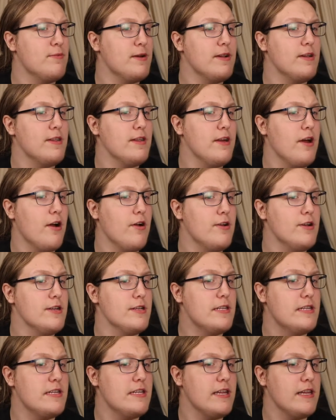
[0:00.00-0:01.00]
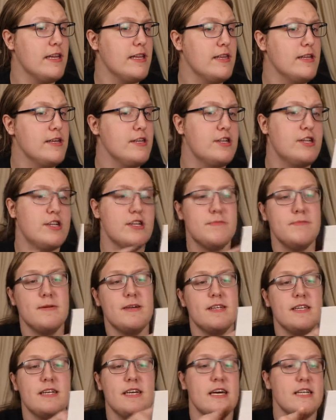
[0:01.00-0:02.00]
one of the artists in this just
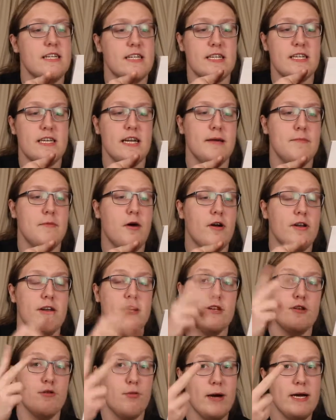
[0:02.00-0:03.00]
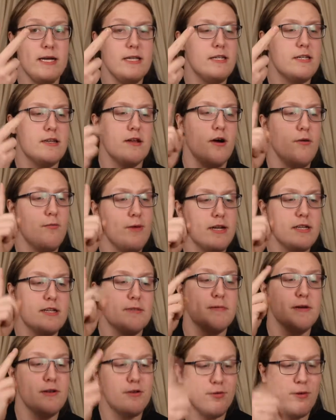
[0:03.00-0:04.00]
because he has his name on it twice, not once,
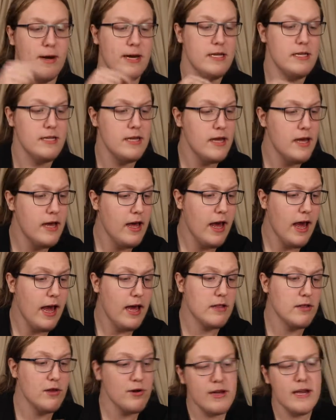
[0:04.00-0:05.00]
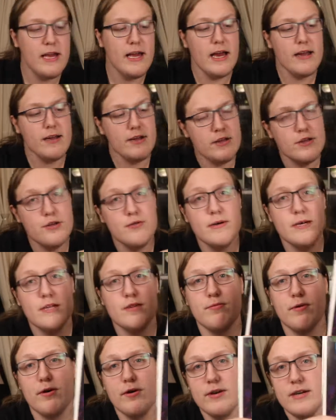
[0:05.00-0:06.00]
but twice. And looking at it too
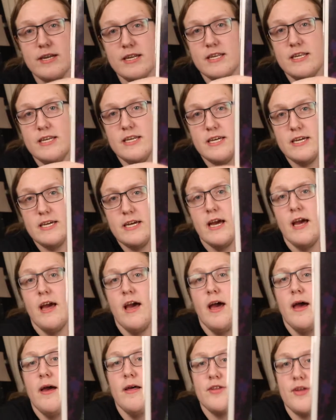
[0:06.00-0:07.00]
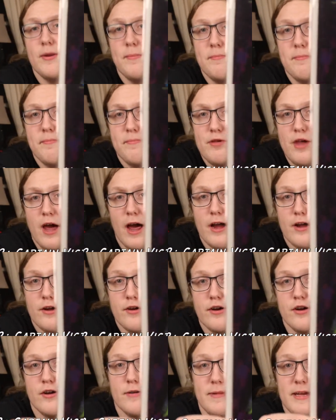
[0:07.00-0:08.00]
as well, you can see some Jack
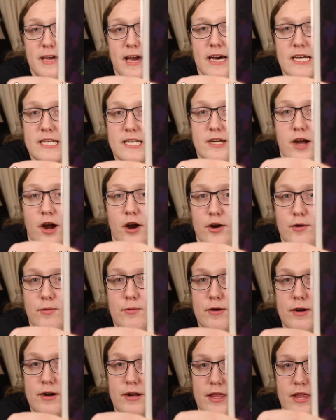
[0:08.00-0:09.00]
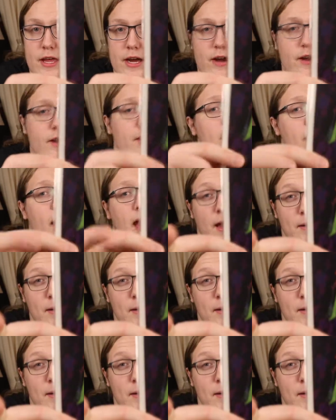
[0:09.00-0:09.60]
Kirby-esque artwork there.